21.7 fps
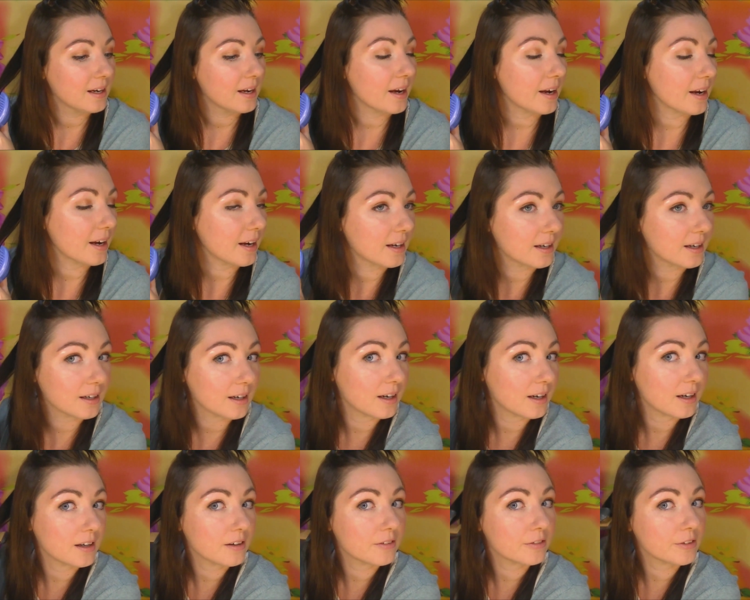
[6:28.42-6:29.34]
And
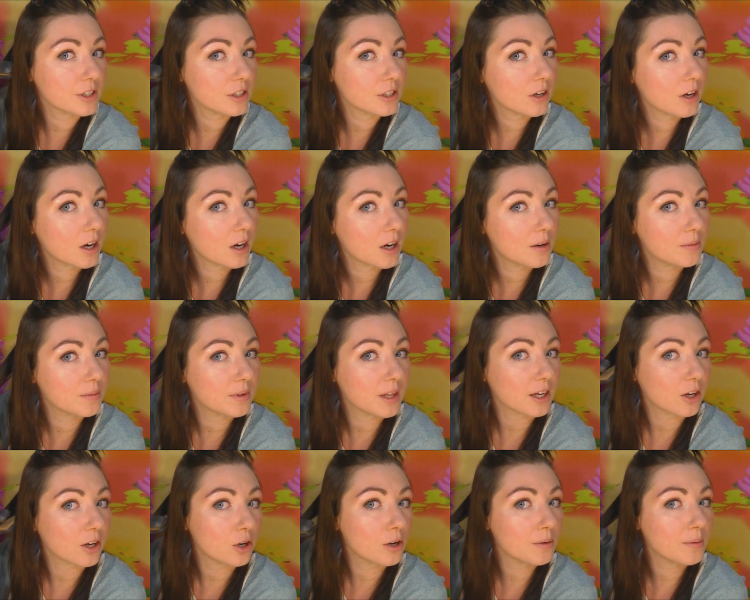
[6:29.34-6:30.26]
every time they
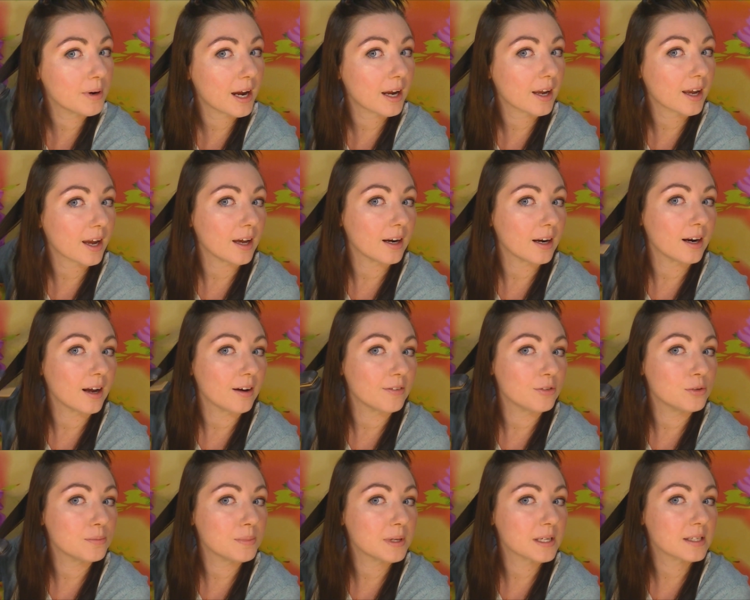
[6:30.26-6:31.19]
go back and have
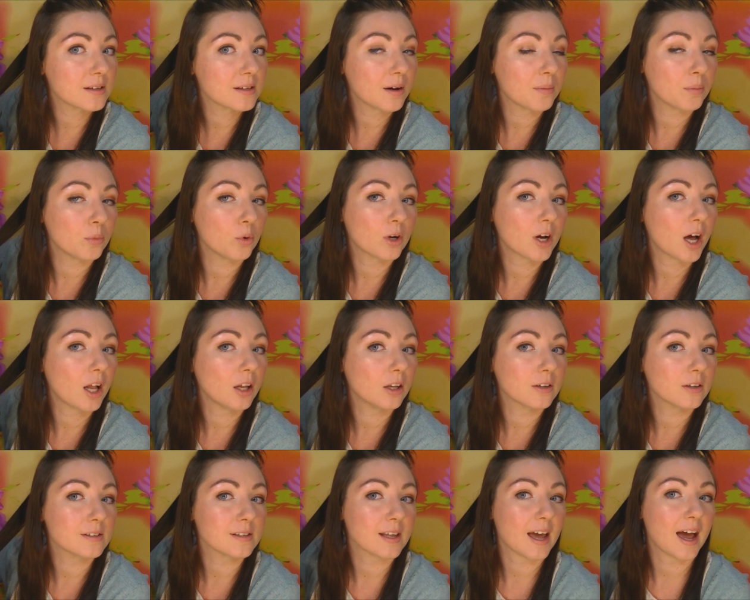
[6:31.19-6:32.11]
to mix up more colour
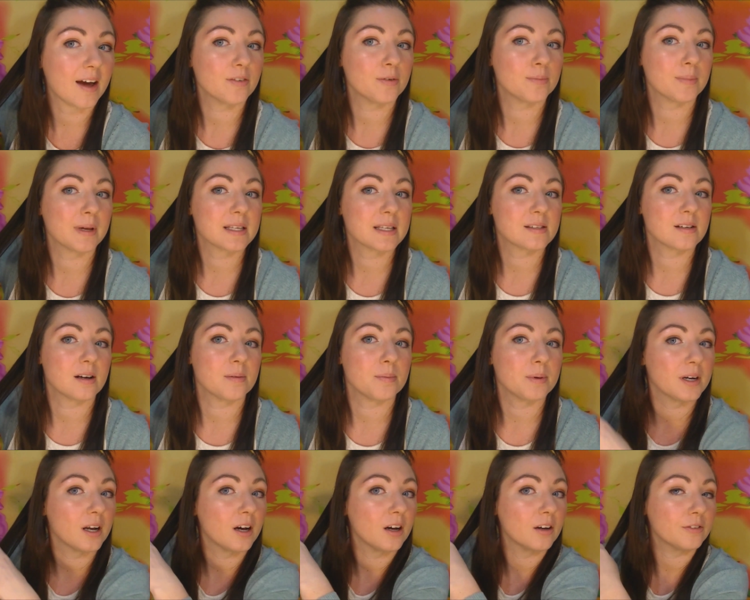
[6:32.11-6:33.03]
because they haven't mixed up
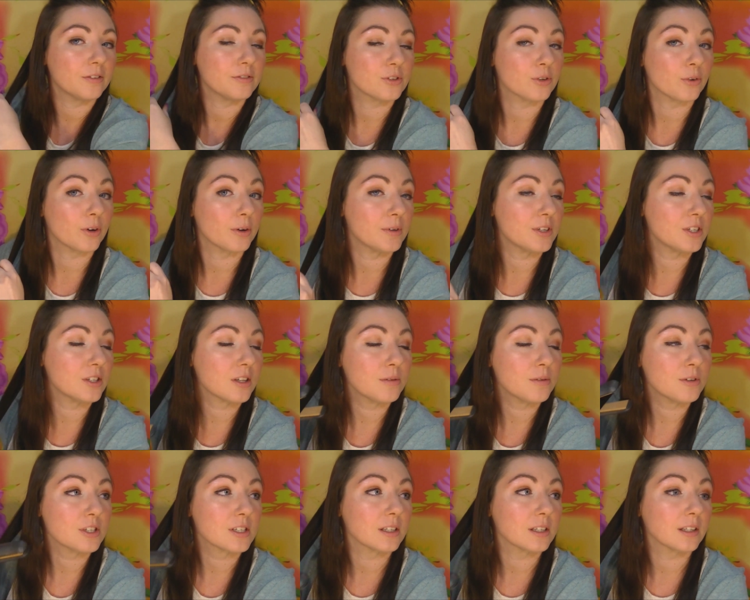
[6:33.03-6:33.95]
enough. So I wish they
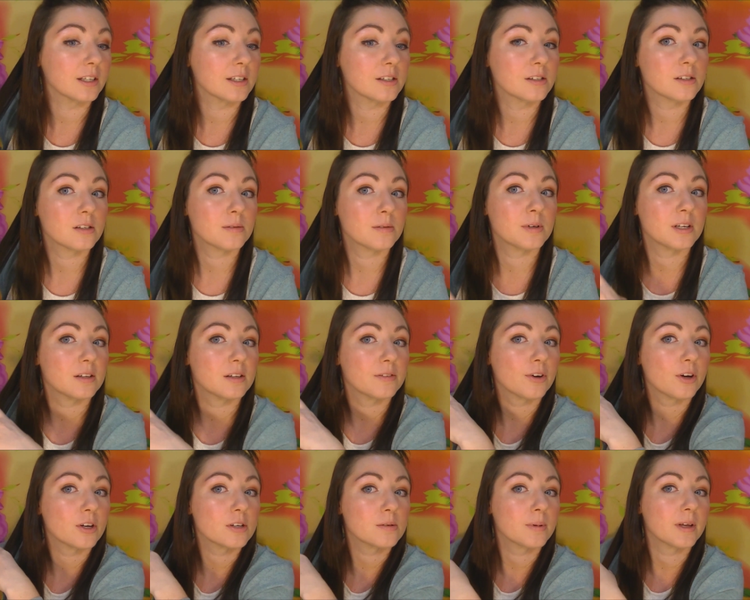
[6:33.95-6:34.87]
would just listen to me in the
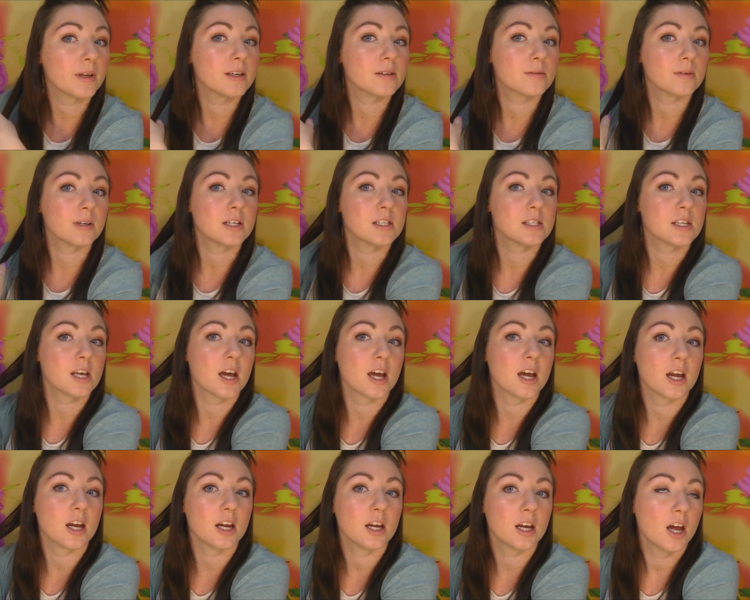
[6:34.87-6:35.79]
first place when I
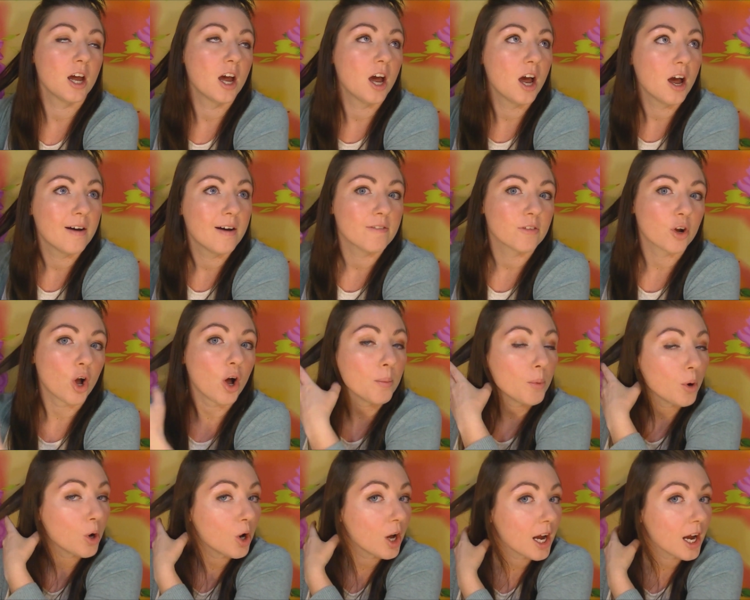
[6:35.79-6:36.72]
say, got
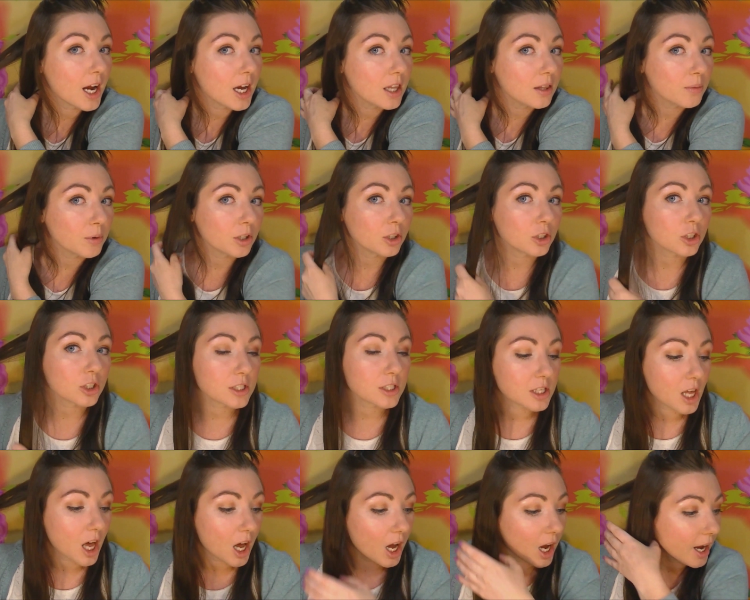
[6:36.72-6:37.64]
more hair than what it looks
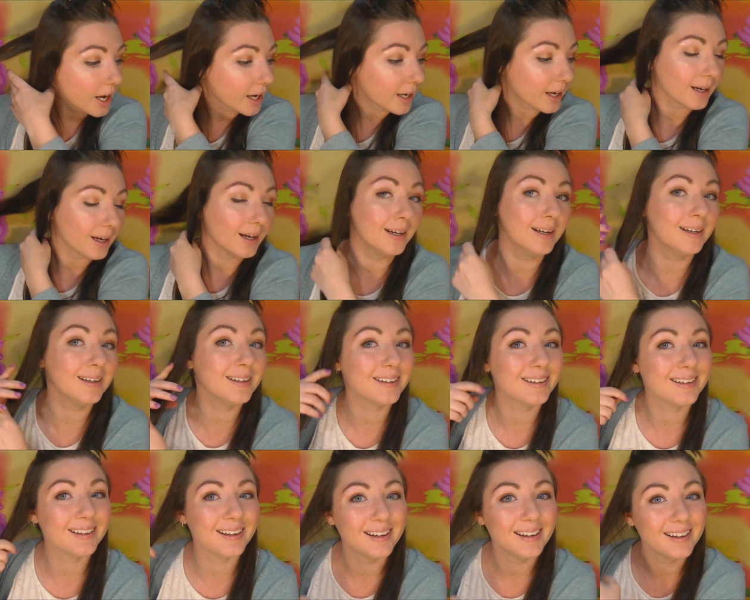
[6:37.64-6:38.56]
like.
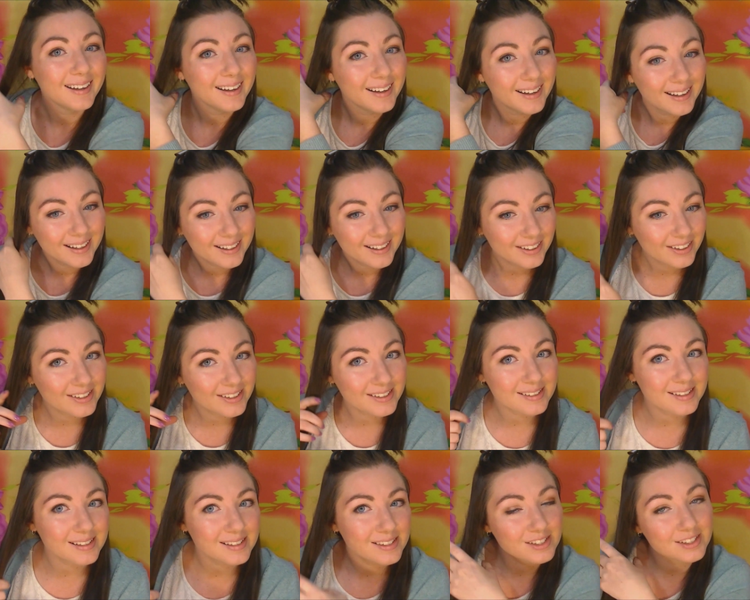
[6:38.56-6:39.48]

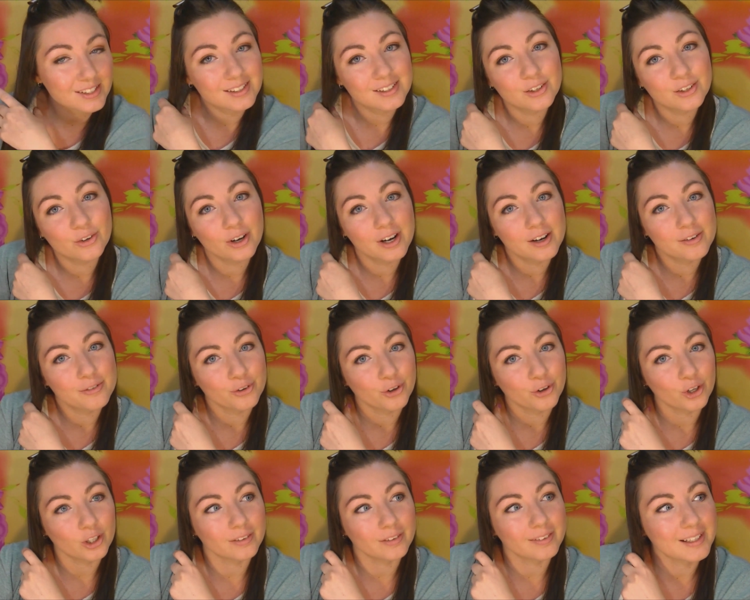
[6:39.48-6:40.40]
Because that's just annoying for
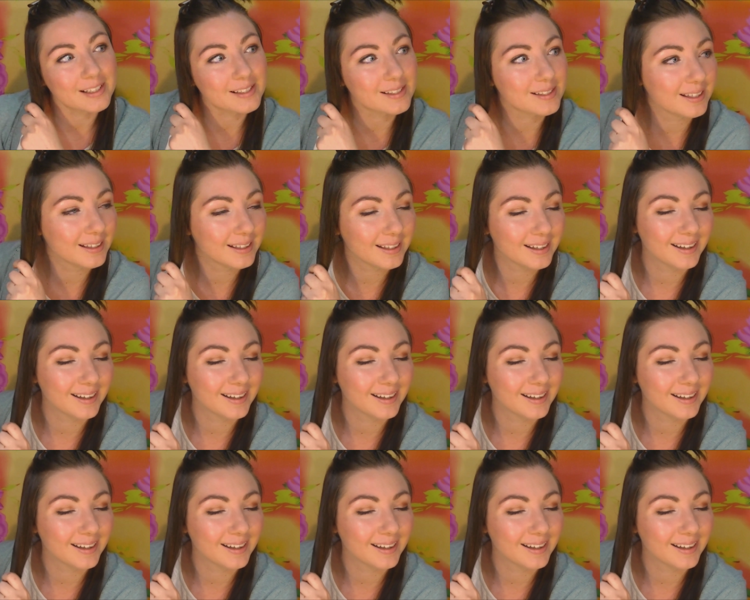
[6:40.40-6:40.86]
all of us.